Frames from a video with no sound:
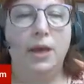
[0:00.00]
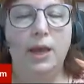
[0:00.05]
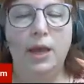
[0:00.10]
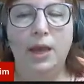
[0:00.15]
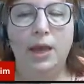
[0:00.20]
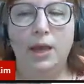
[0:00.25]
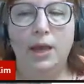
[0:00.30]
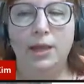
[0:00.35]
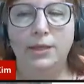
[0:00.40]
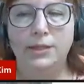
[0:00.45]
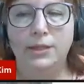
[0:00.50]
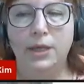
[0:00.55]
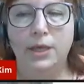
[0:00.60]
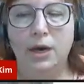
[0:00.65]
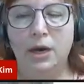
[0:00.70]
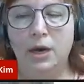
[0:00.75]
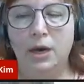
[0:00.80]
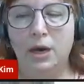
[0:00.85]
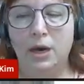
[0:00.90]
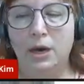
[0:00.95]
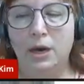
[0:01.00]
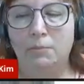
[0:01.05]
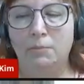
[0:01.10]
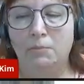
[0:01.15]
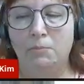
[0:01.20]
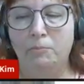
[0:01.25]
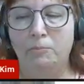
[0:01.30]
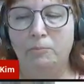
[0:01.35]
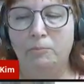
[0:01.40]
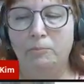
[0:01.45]
And
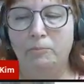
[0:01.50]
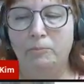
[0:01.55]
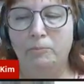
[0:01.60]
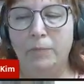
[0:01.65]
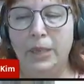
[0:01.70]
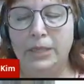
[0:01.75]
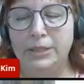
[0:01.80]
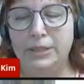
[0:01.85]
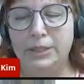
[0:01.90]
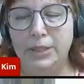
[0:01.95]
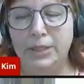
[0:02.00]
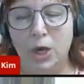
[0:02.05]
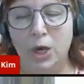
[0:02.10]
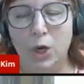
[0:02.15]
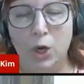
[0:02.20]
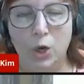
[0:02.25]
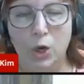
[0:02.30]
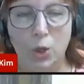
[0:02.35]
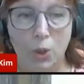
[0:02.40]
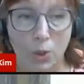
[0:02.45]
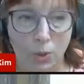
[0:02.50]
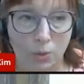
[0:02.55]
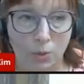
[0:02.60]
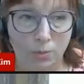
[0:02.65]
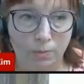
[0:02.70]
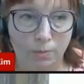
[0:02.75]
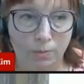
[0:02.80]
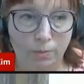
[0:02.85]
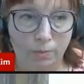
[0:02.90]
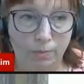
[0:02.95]

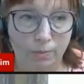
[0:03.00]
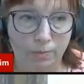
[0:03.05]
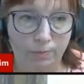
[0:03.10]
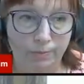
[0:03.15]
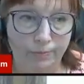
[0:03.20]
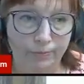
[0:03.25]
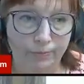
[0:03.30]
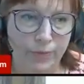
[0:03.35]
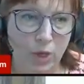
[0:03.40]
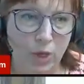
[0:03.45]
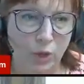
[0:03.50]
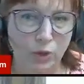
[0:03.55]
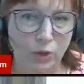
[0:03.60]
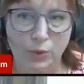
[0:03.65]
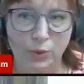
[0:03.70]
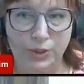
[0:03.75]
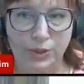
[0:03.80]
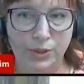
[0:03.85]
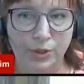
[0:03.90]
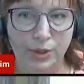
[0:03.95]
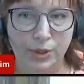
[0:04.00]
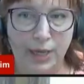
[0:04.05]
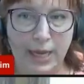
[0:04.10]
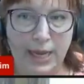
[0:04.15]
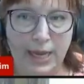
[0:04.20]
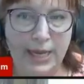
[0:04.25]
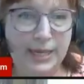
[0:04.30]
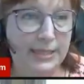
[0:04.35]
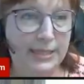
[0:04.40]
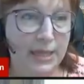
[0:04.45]
so those ones are
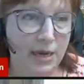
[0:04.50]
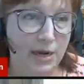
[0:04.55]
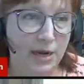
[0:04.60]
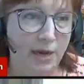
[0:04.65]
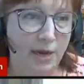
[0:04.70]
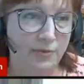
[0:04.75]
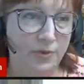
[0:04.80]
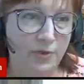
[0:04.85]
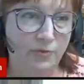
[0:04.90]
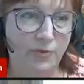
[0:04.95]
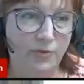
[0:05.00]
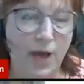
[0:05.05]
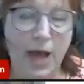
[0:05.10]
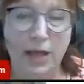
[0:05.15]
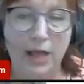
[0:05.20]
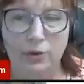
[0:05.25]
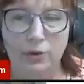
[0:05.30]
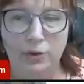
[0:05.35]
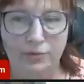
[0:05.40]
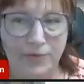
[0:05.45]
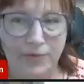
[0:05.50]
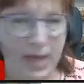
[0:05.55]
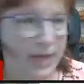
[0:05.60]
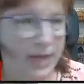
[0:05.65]
easy enough to follow if